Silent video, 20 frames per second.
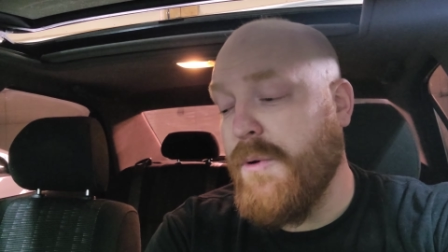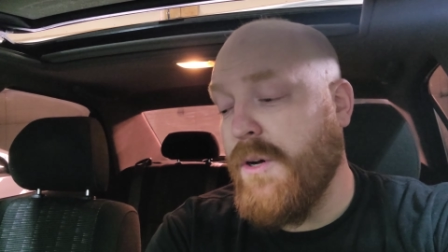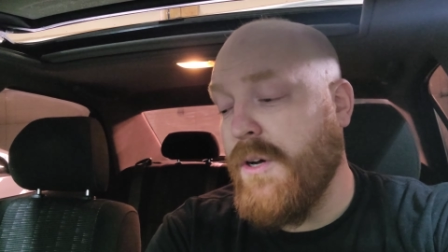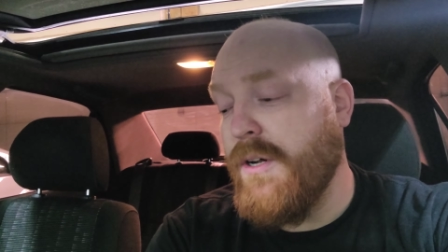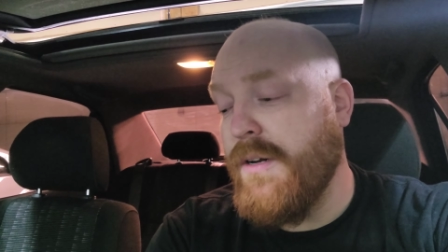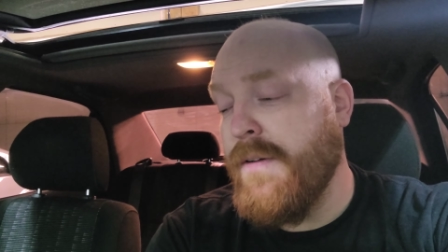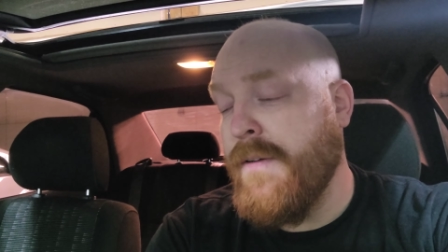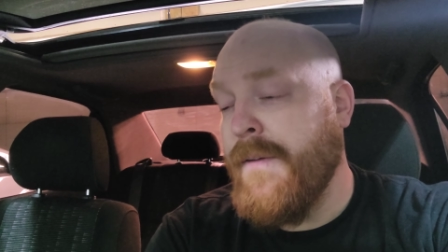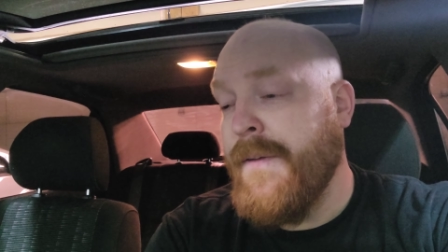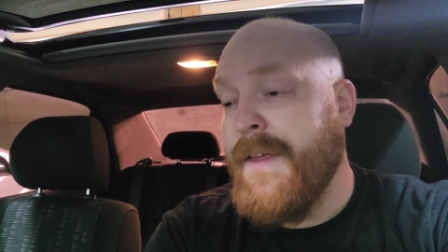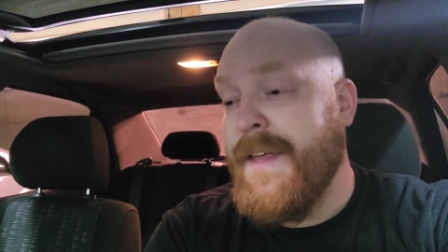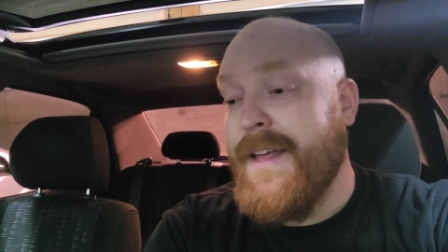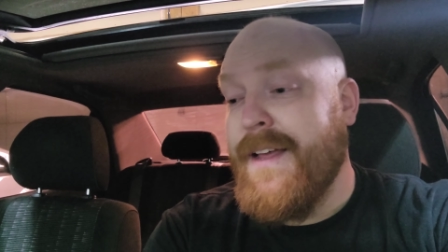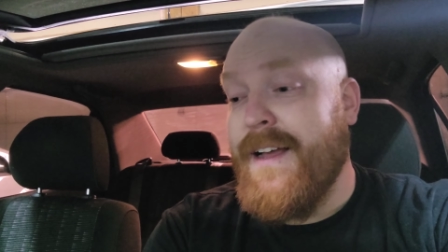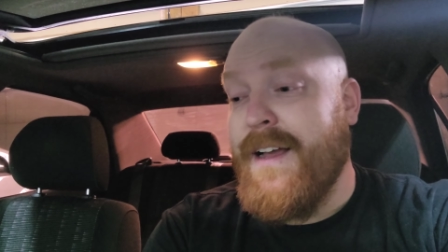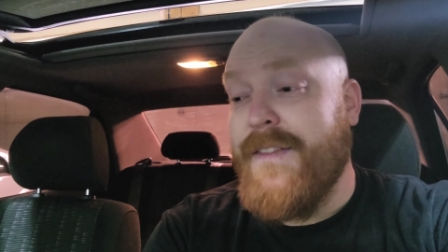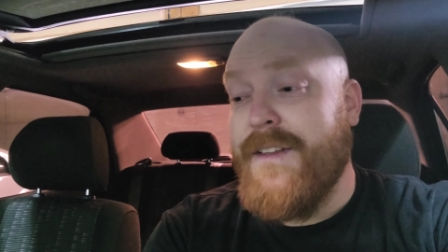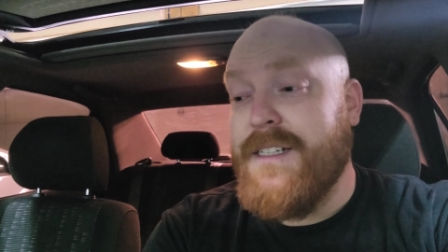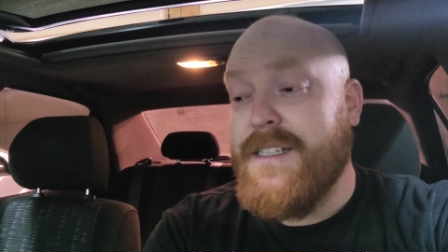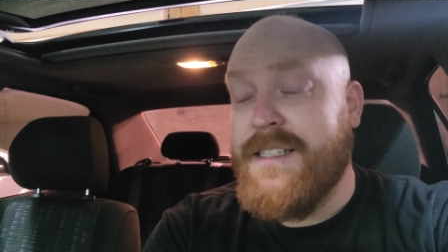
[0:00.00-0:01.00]
on.
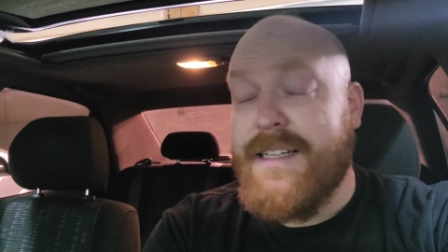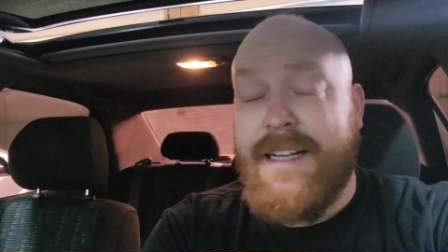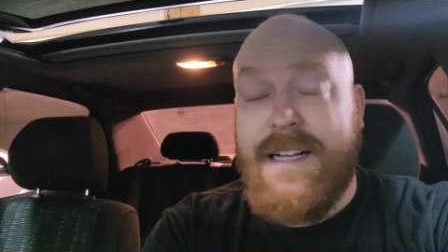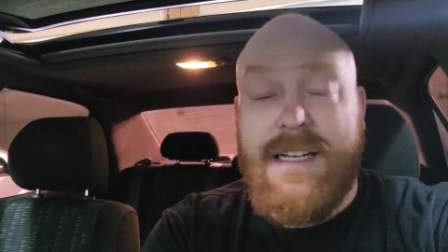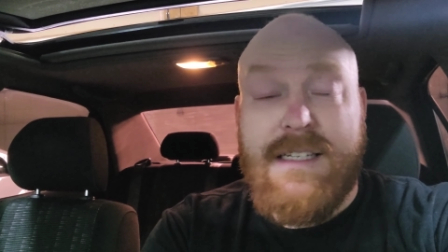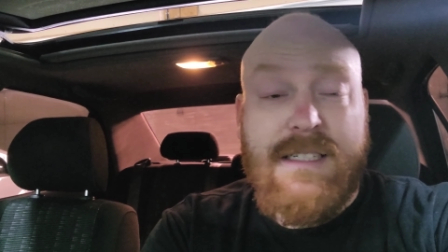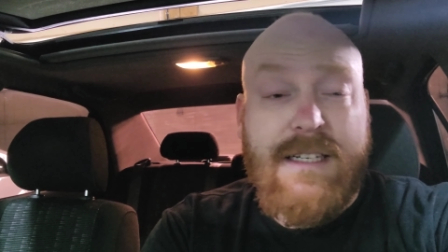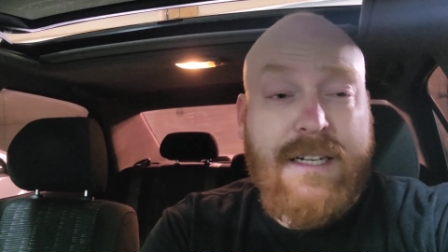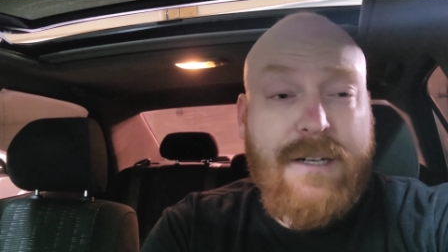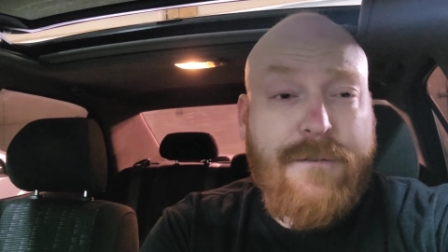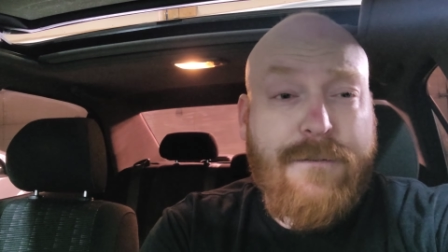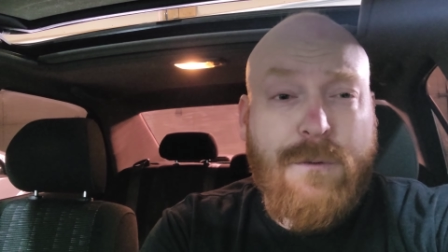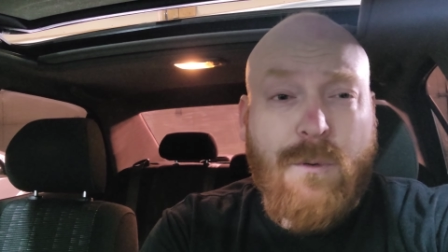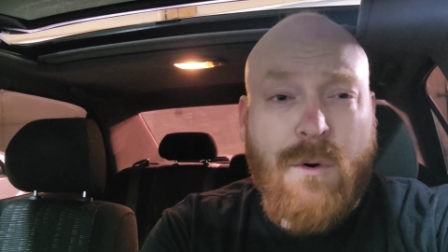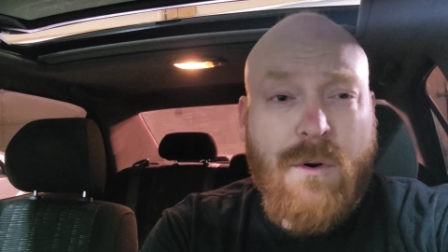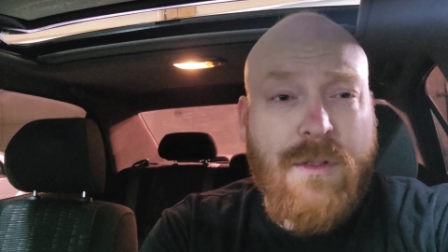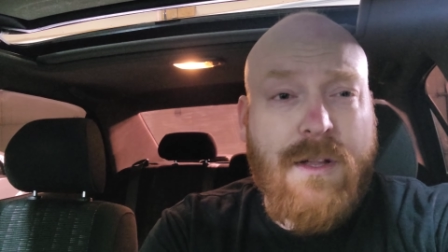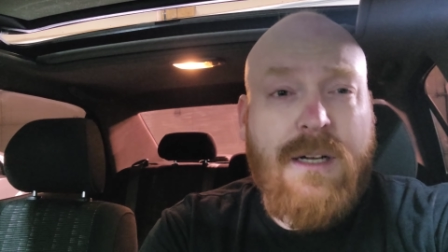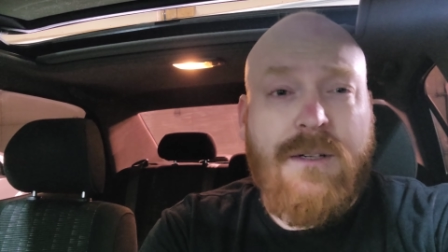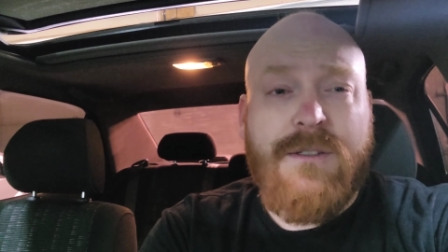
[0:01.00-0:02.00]
And this thing has like a
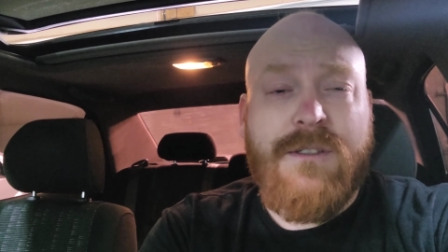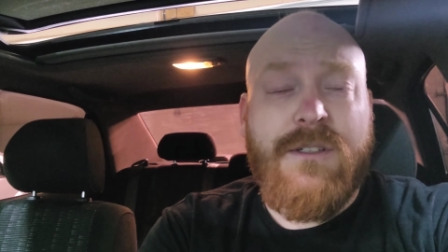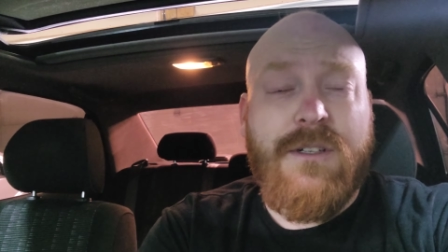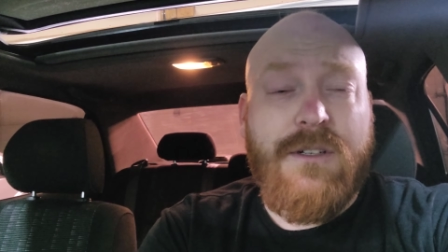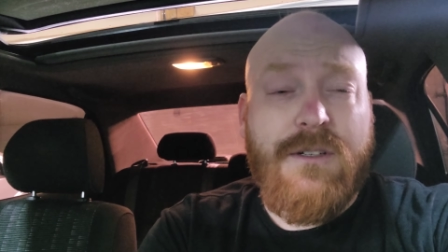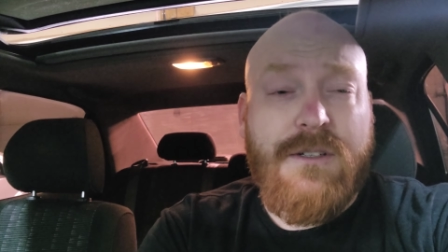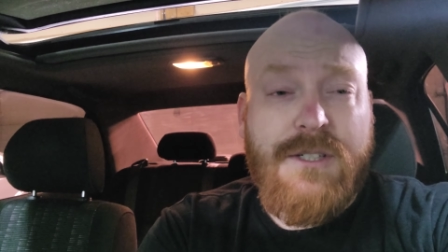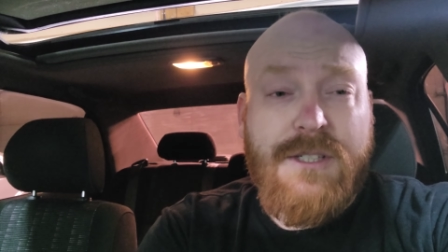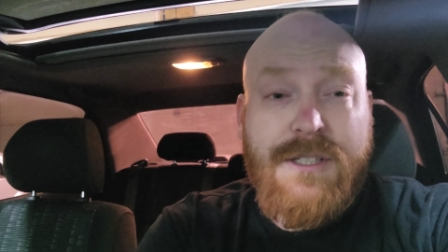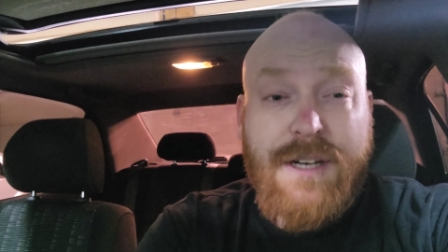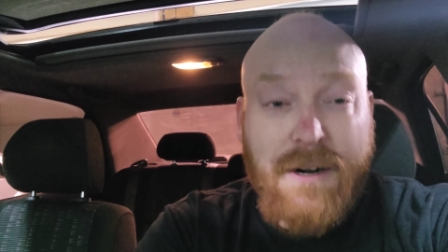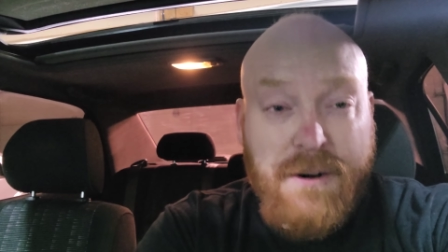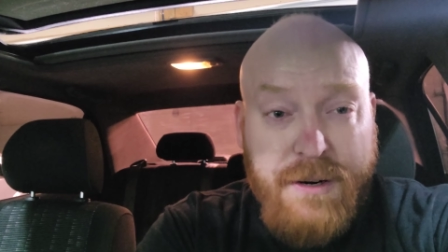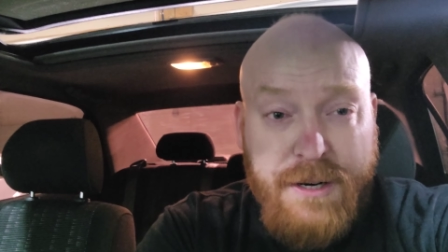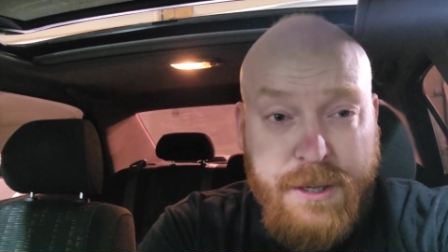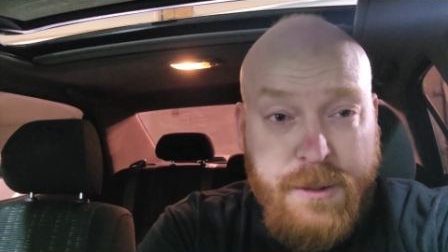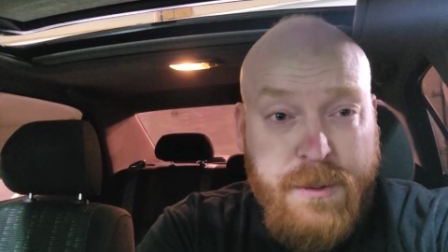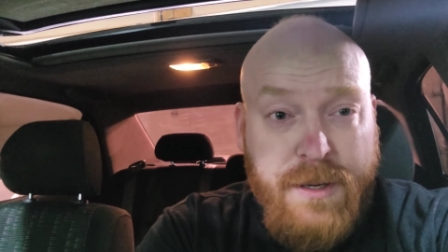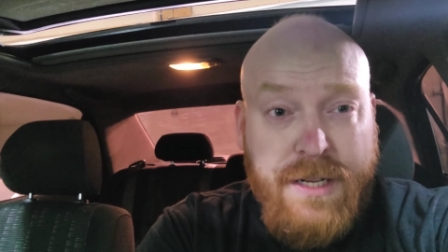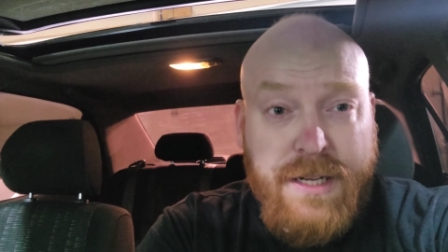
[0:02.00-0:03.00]
$4,000
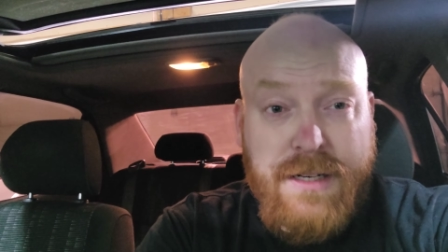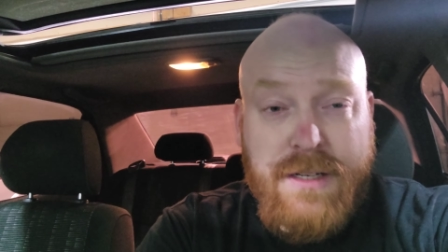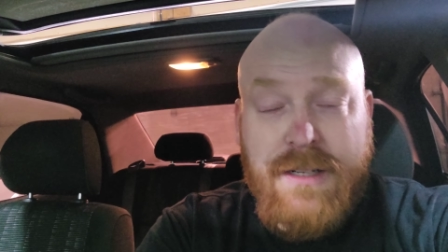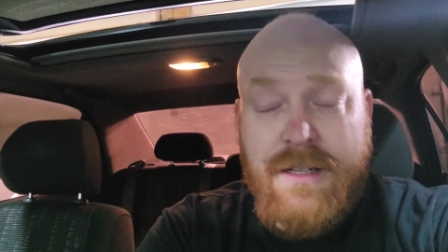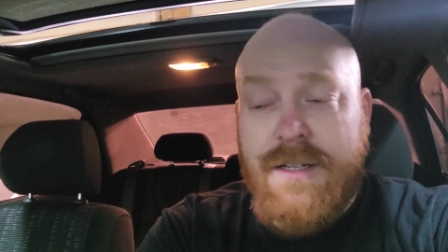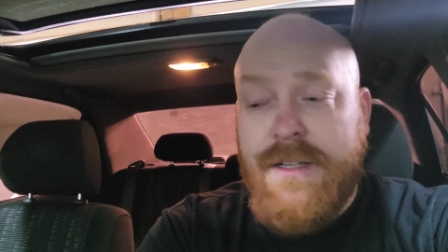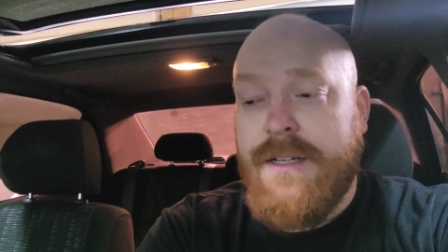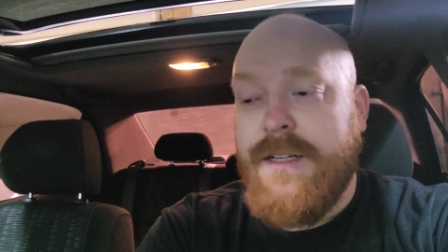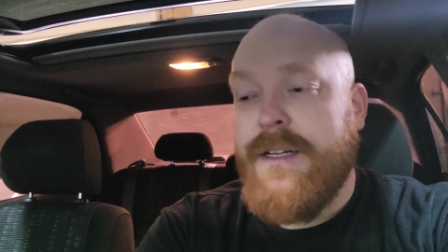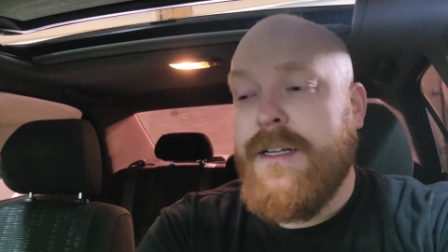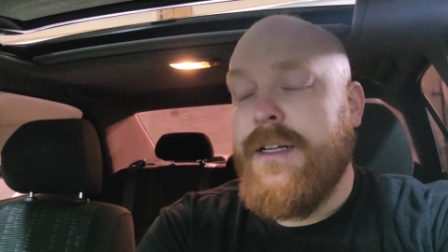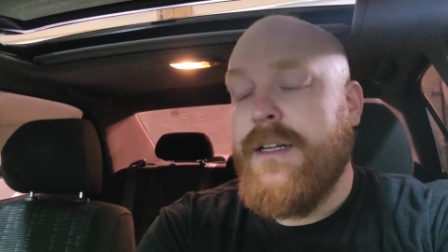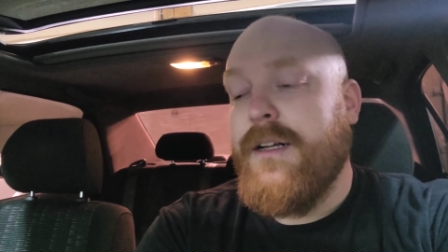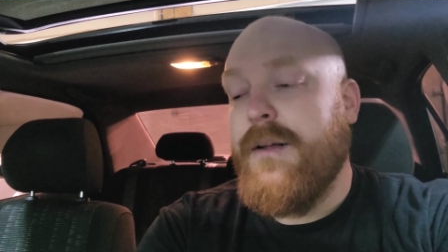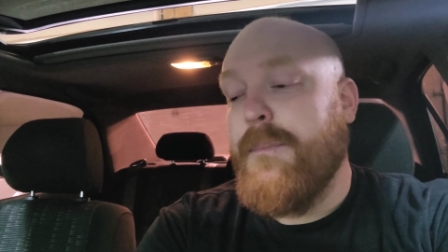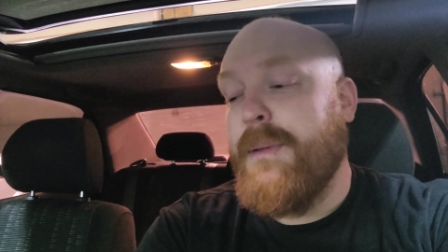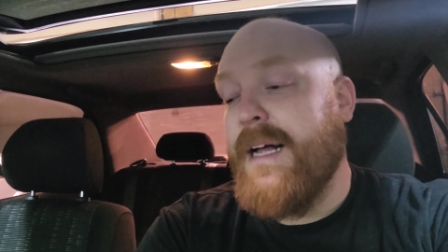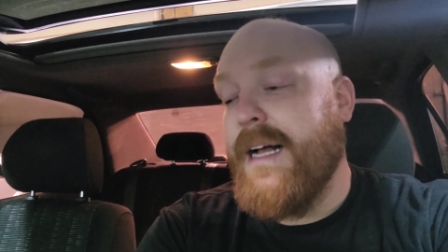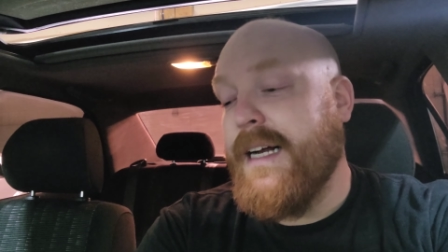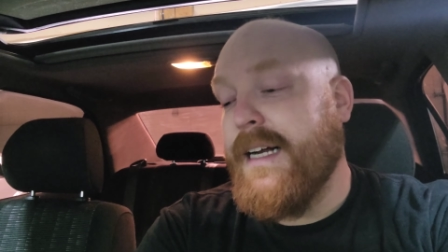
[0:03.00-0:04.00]
stereo in it
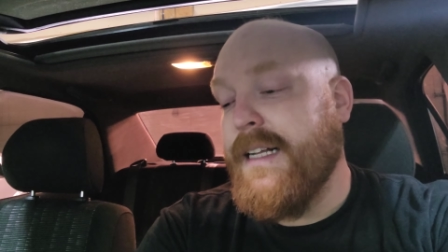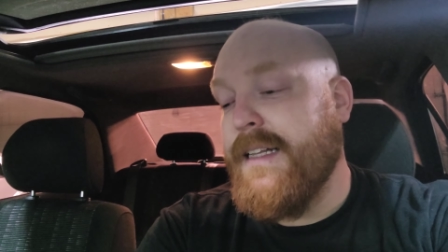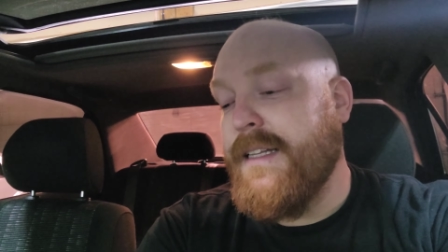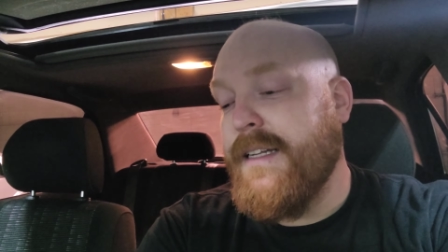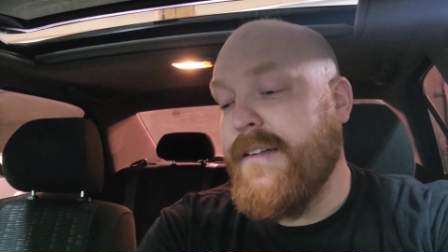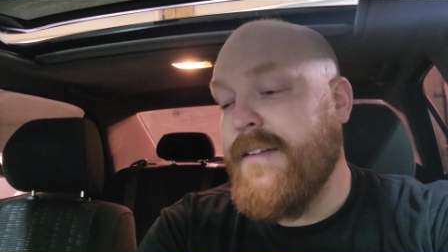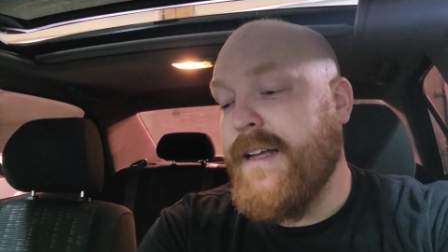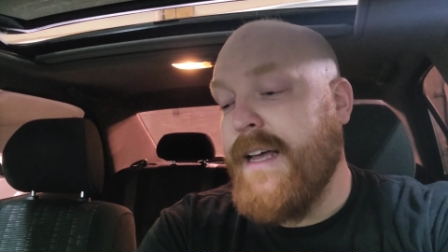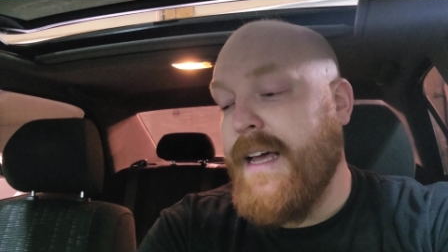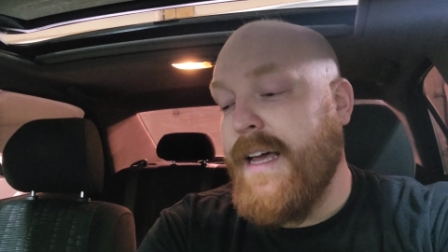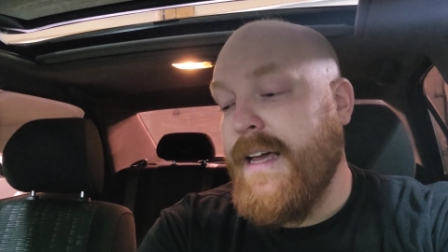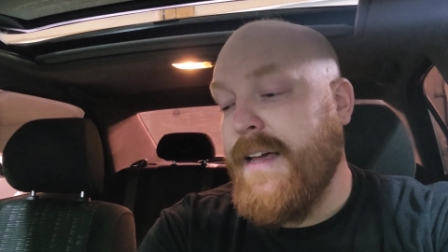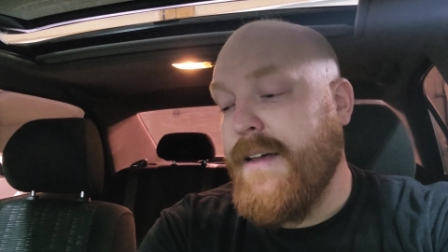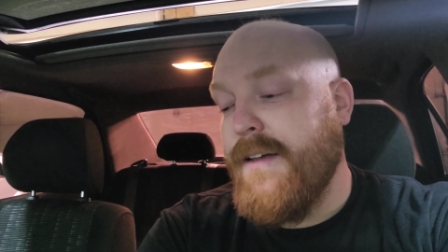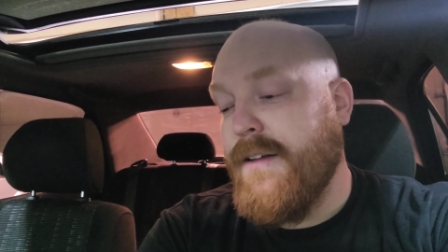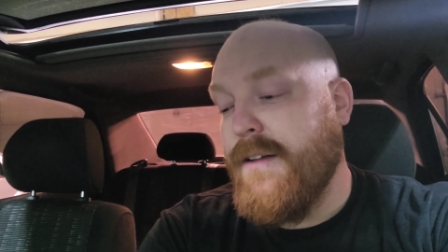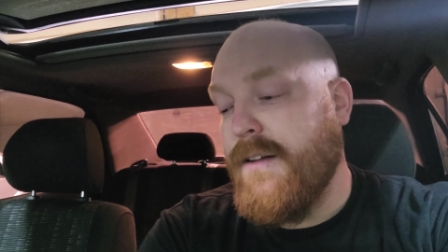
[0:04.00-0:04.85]
back in the day.